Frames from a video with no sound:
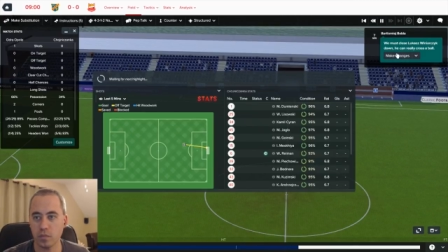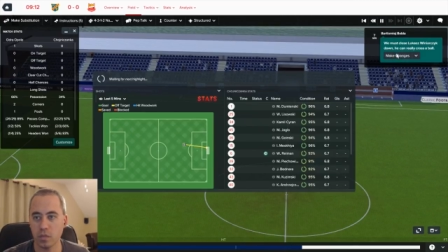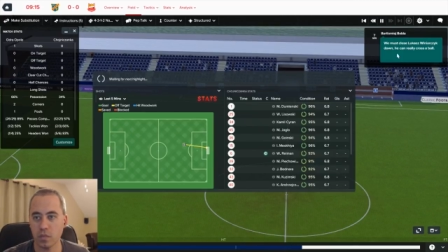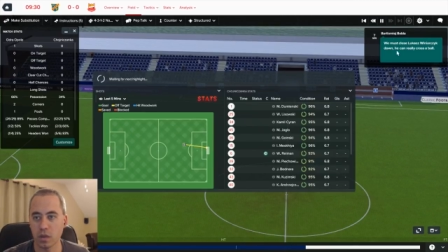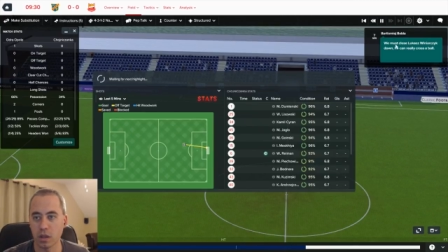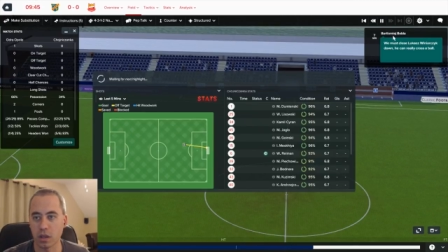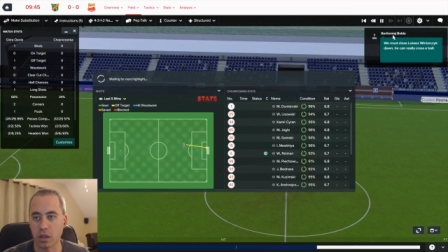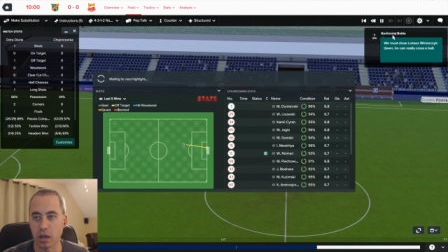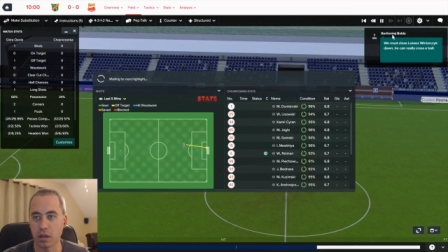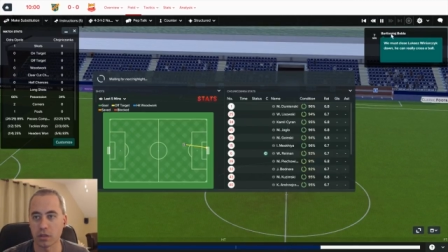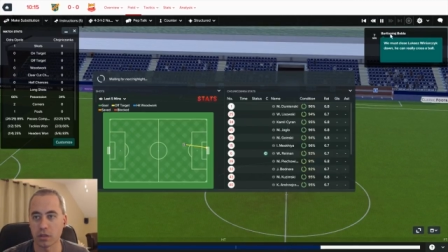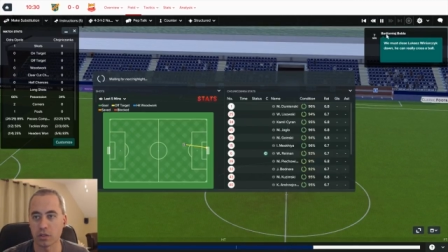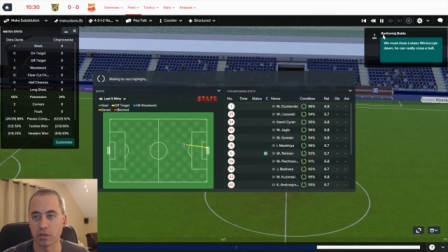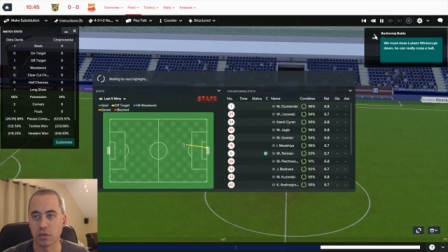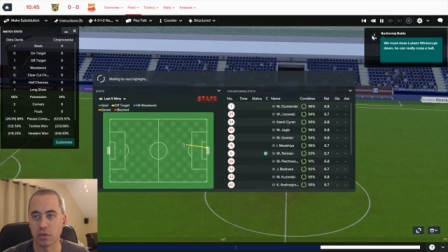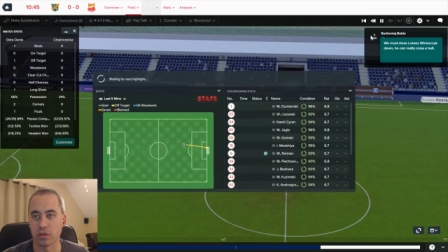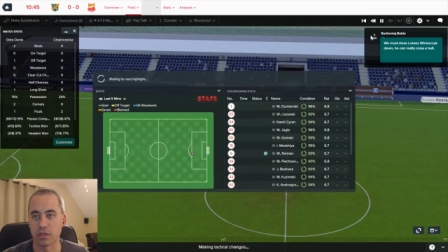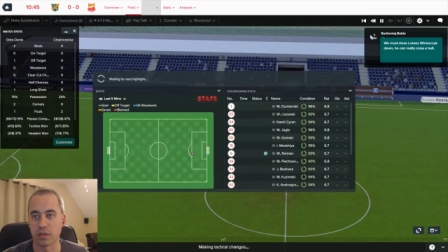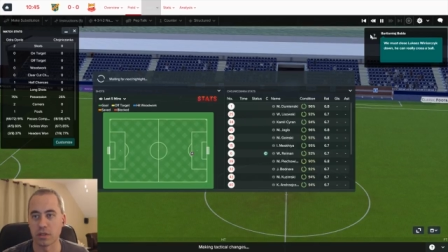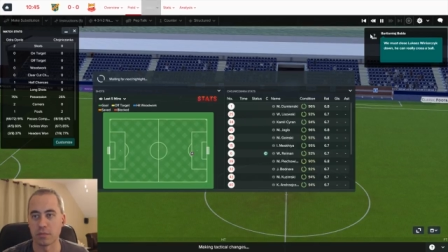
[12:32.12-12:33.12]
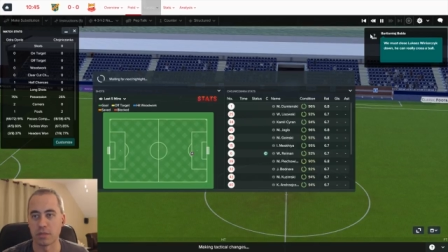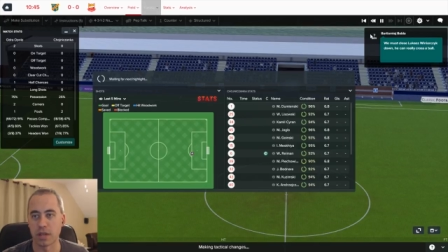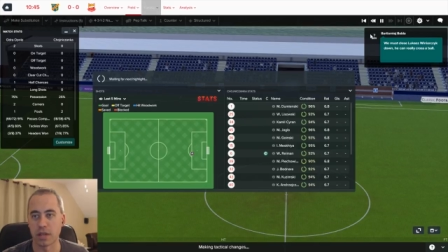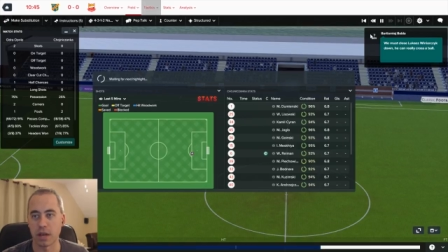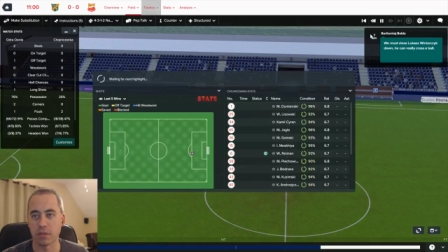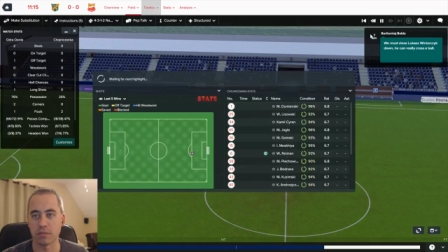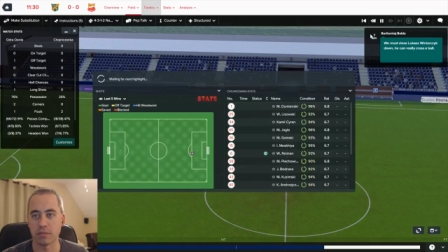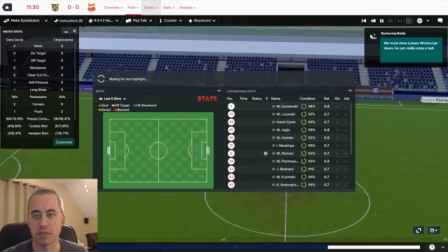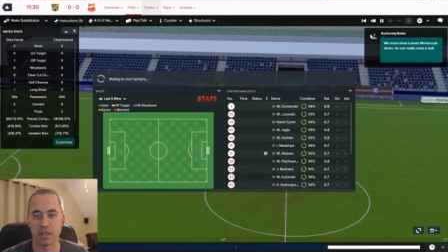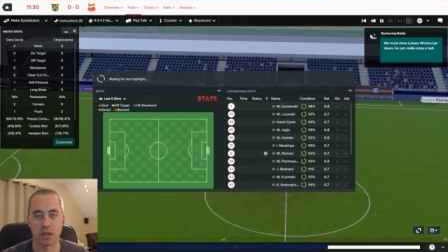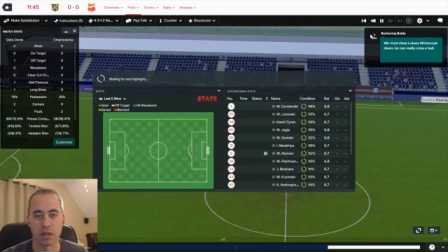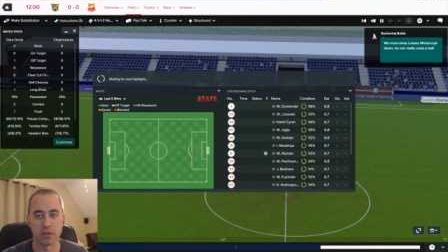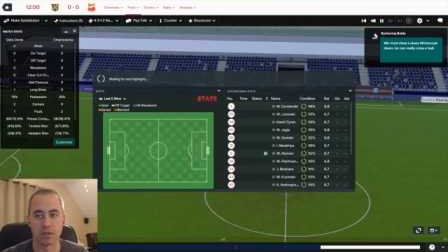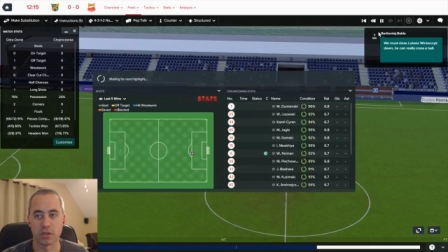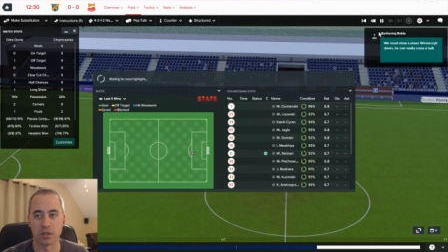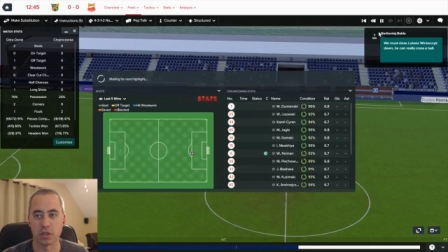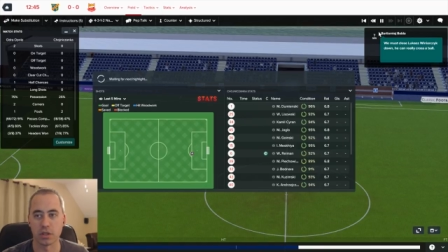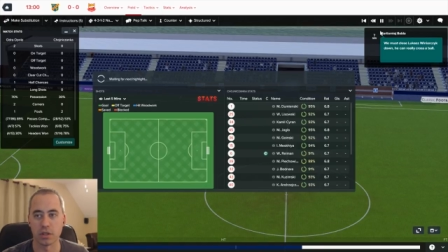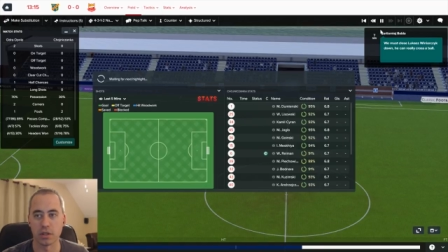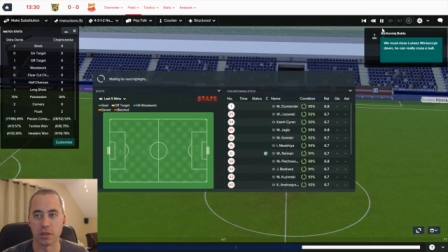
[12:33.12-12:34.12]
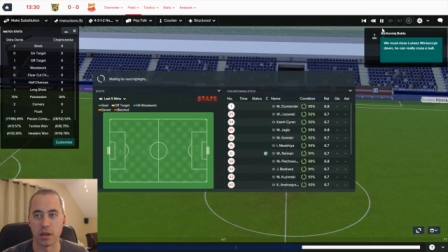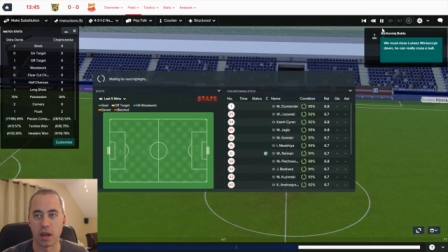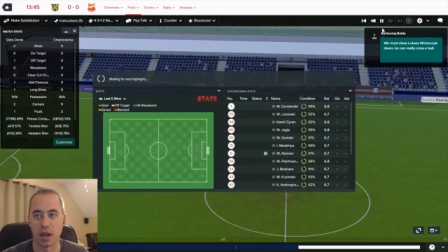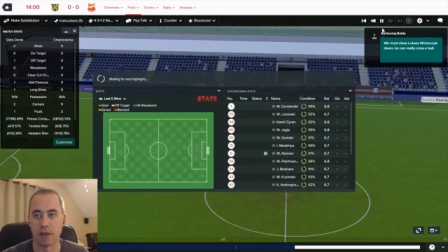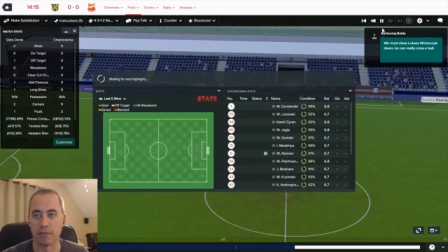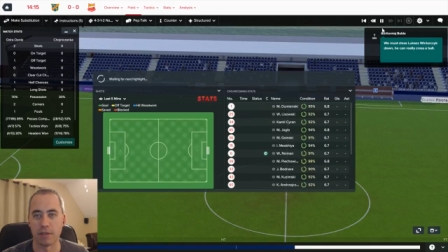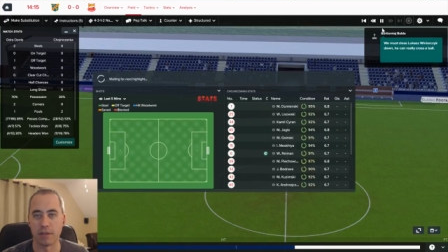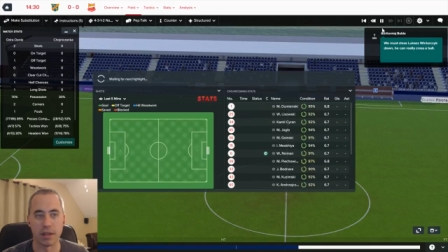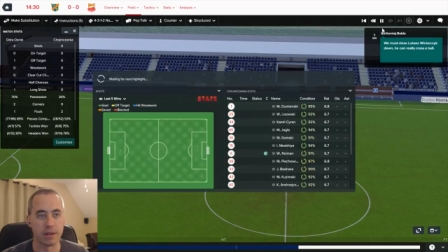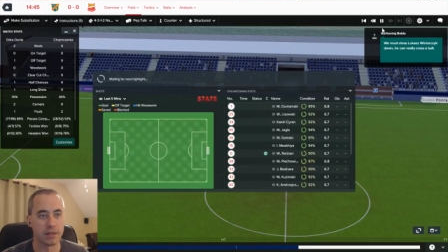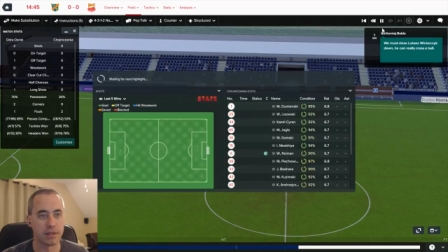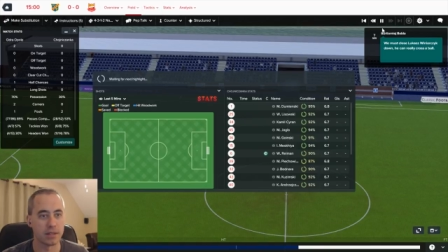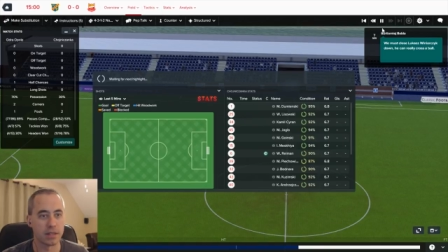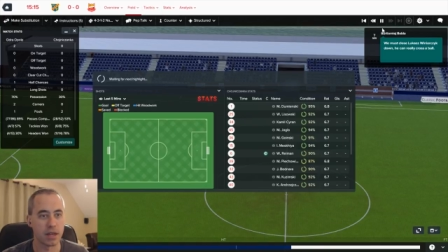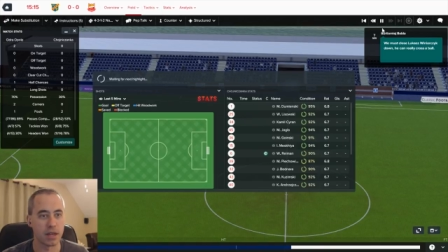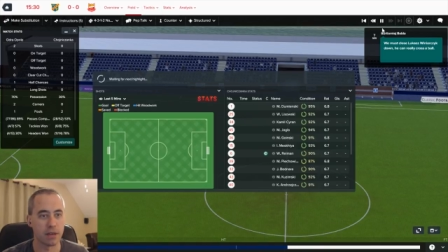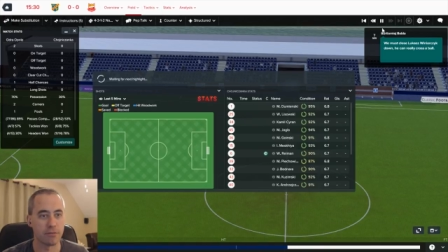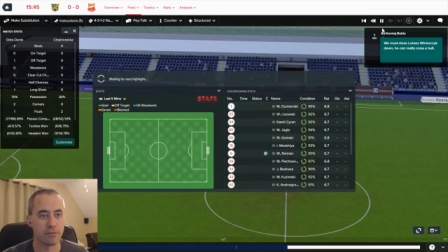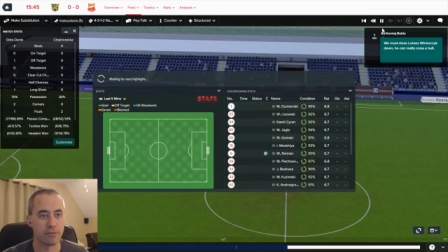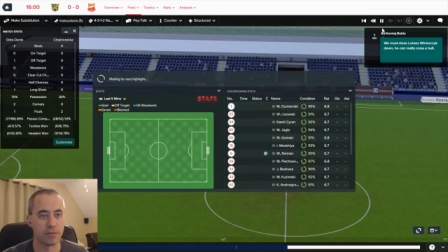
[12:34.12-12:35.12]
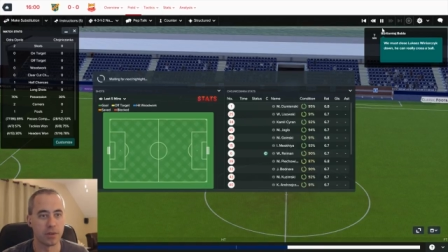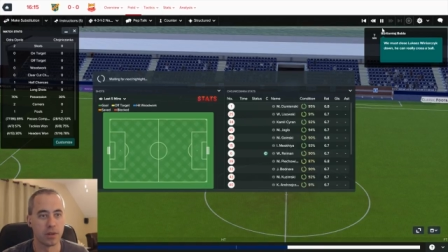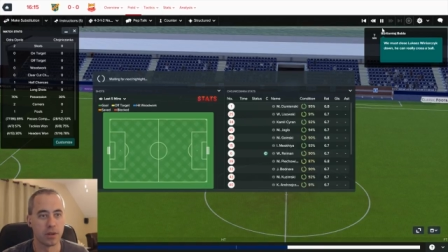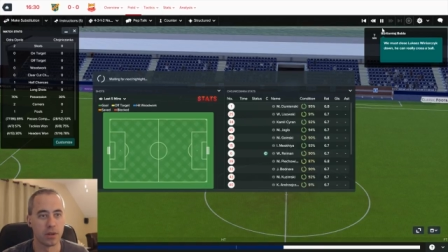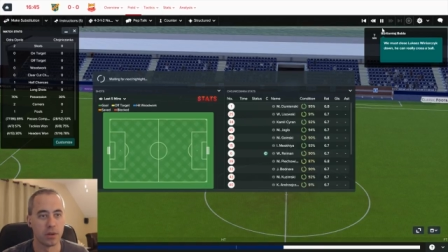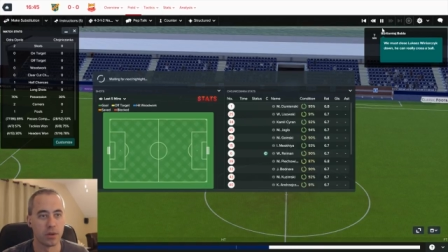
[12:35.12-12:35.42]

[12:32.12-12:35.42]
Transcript: Okay, let's close him down. Sounds good. Lovely stuff.